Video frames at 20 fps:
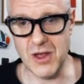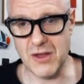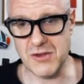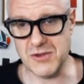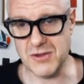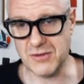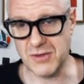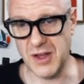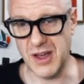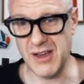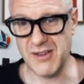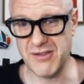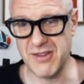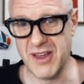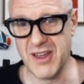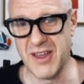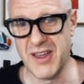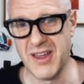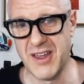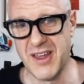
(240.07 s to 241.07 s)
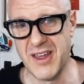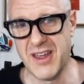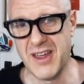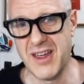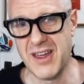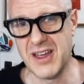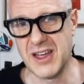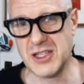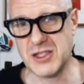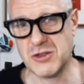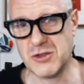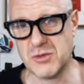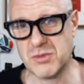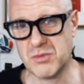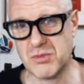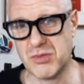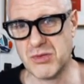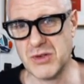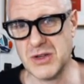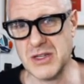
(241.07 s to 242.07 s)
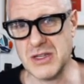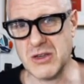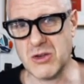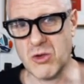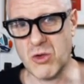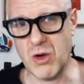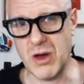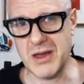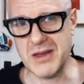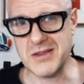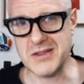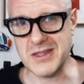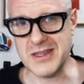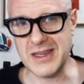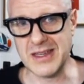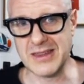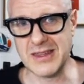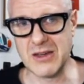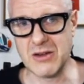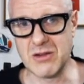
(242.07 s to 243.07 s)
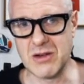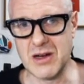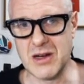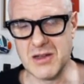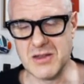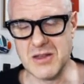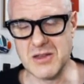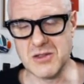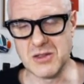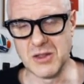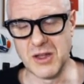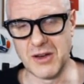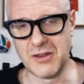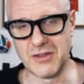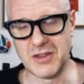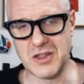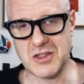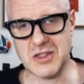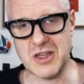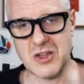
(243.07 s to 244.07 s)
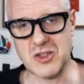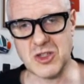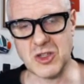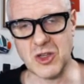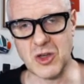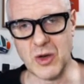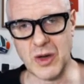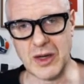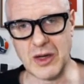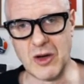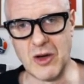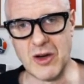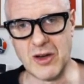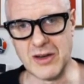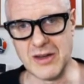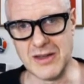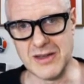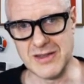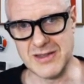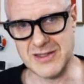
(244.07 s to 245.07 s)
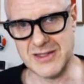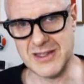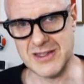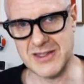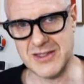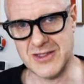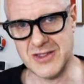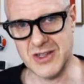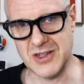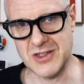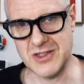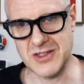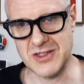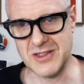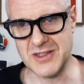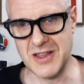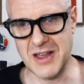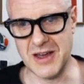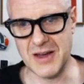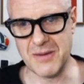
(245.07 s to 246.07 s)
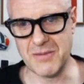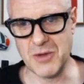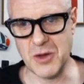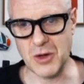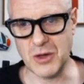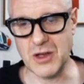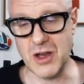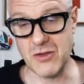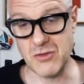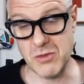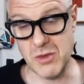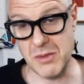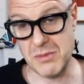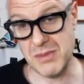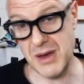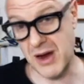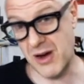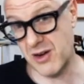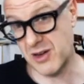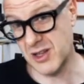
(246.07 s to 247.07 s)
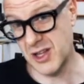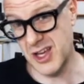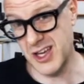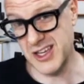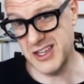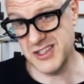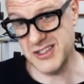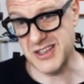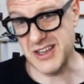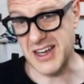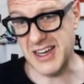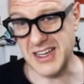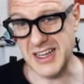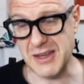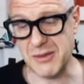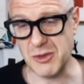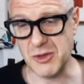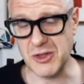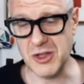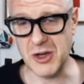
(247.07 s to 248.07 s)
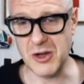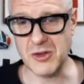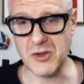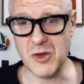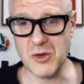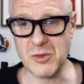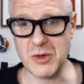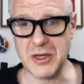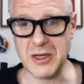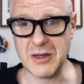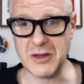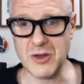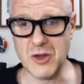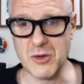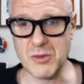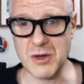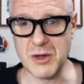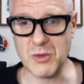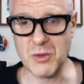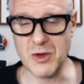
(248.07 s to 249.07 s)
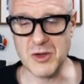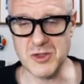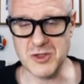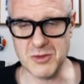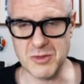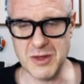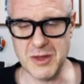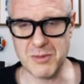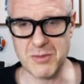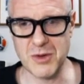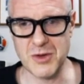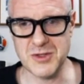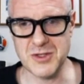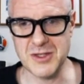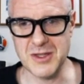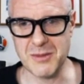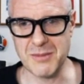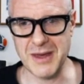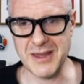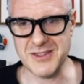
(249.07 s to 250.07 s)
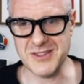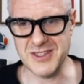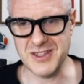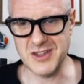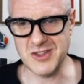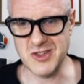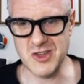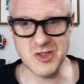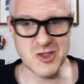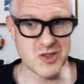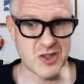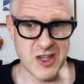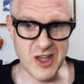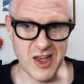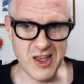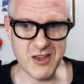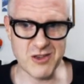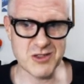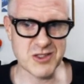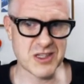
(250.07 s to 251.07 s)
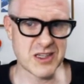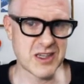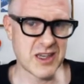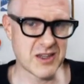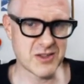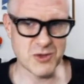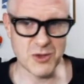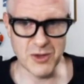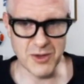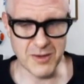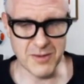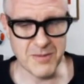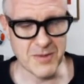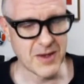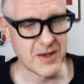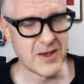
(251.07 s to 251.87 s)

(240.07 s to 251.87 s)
loss of life, it's pretty crazy. And there's a lot of discussion going on. Is this just, you know, government paralyzed, unable, you know, nobody wants to be the person that makes the decision. The IOC has all the